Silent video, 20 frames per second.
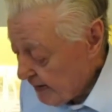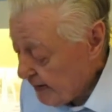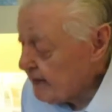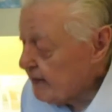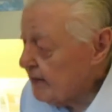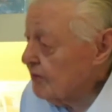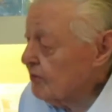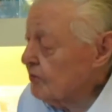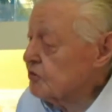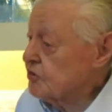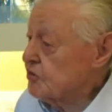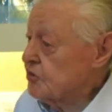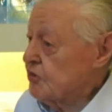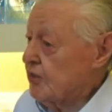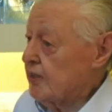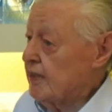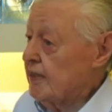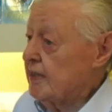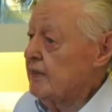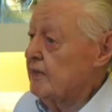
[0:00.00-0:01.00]
he or
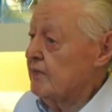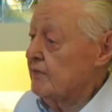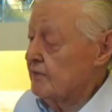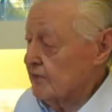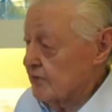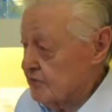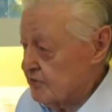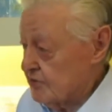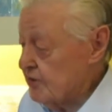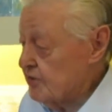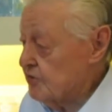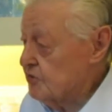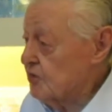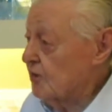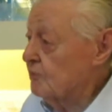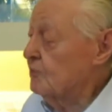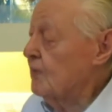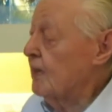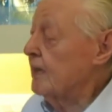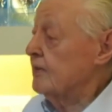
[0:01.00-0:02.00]
she, the
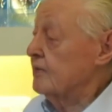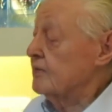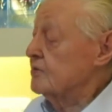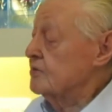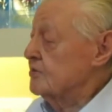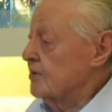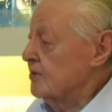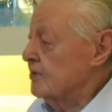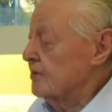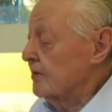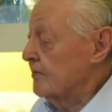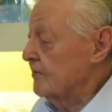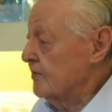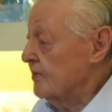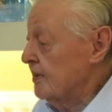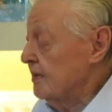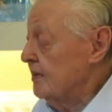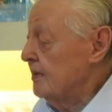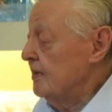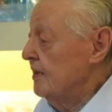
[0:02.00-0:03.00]
teacher, might consider
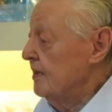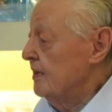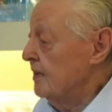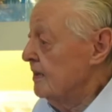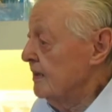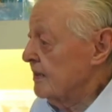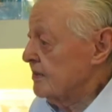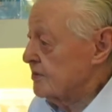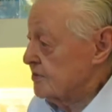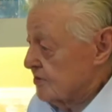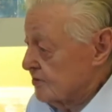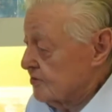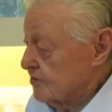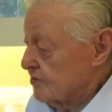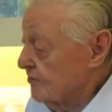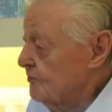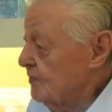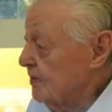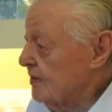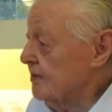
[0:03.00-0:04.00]
the lesson
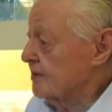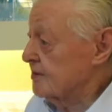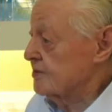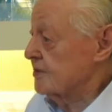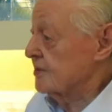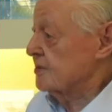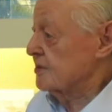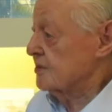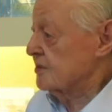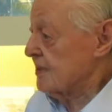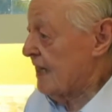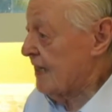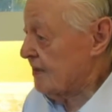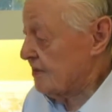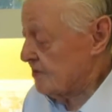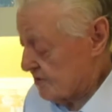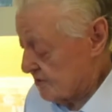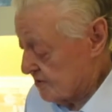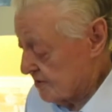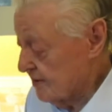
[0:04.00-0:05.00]
to have been a
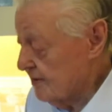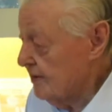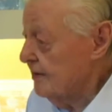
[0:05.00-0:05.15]
success.